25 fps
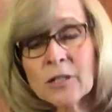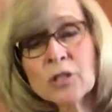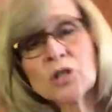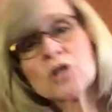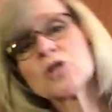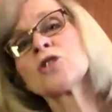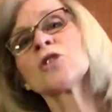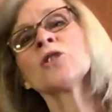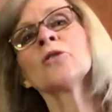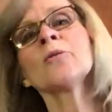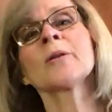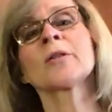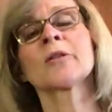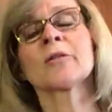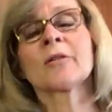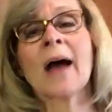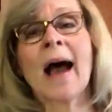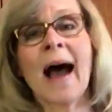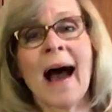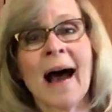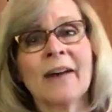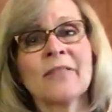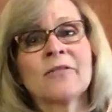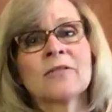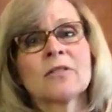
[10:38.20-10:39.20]
you do with your
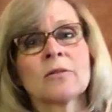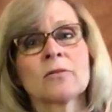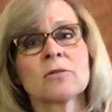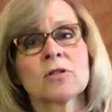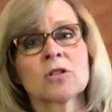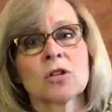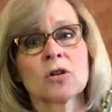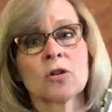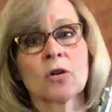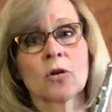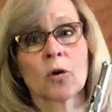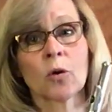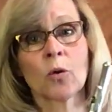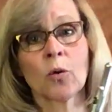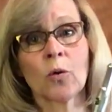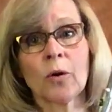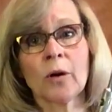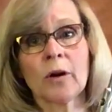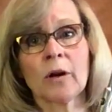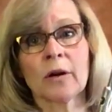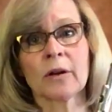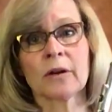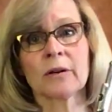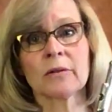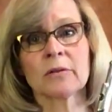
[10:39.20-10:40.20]
half notes and your
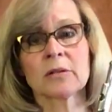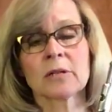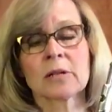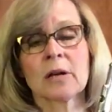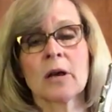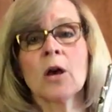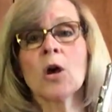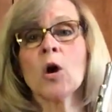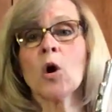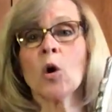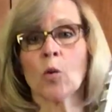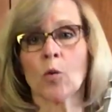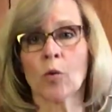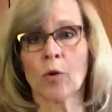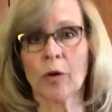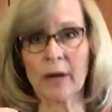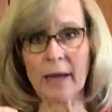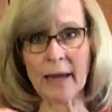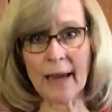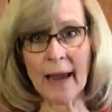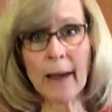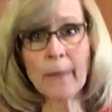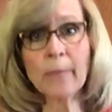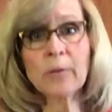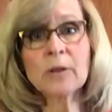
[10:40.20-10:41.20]
quarter notes? Were
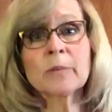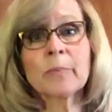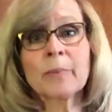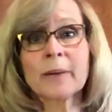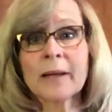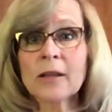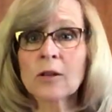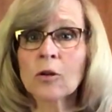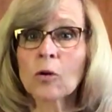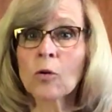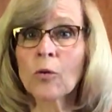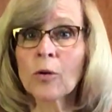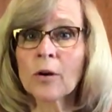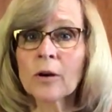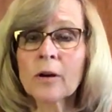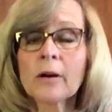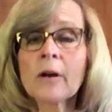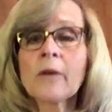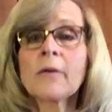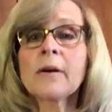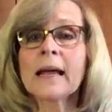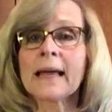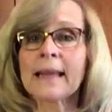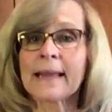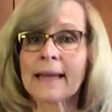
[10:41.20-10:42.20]
you able to play the quarter
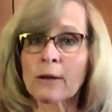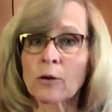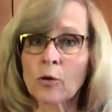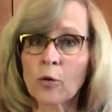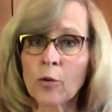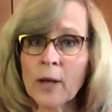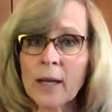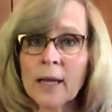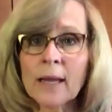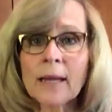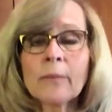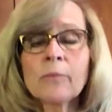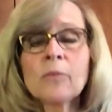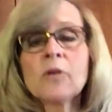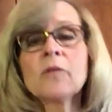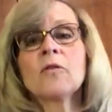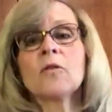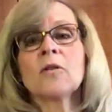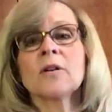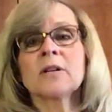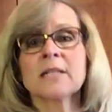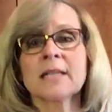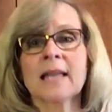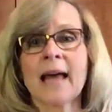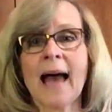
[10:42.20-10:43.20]
note and then quickly move
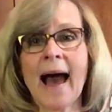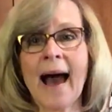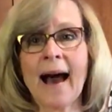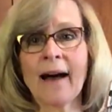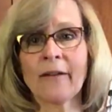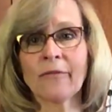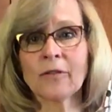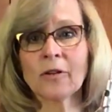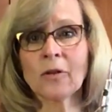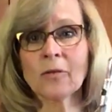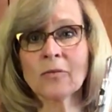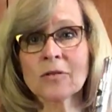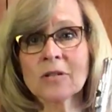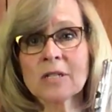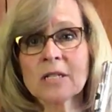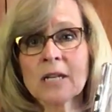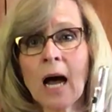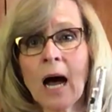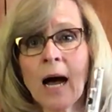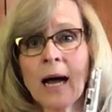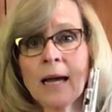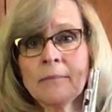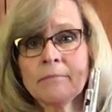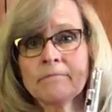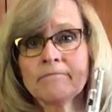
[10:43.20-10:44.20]
on to the half note in
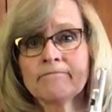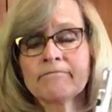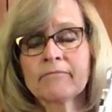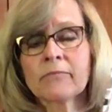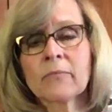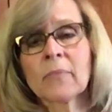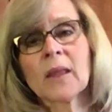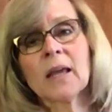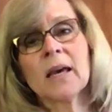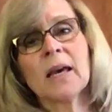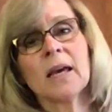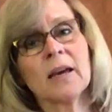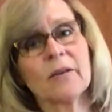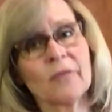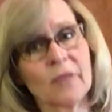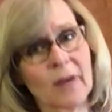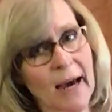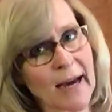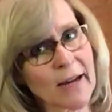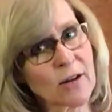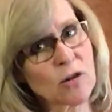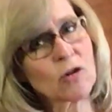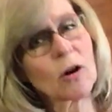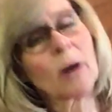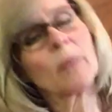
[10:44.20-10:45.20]
time? If you
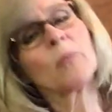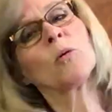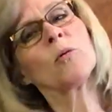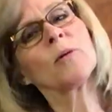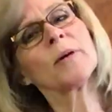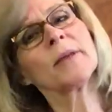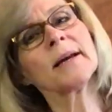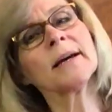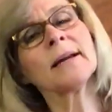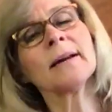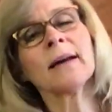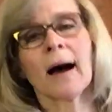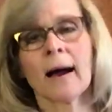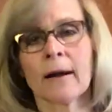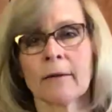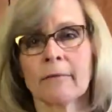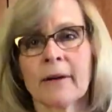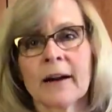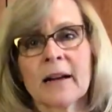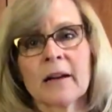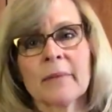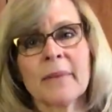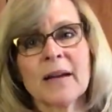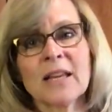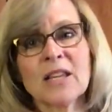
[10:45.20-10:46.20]
had trouble with it, I'd
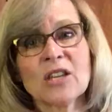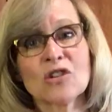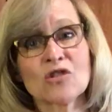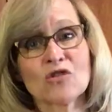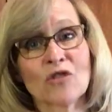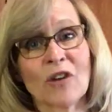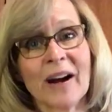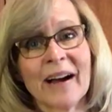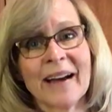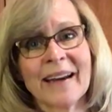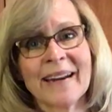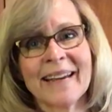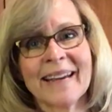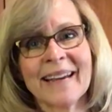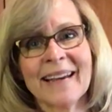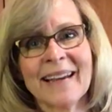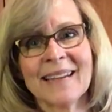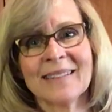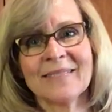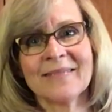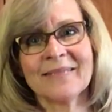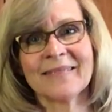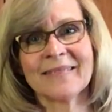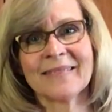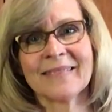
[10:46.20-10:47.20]
recommend you try it again.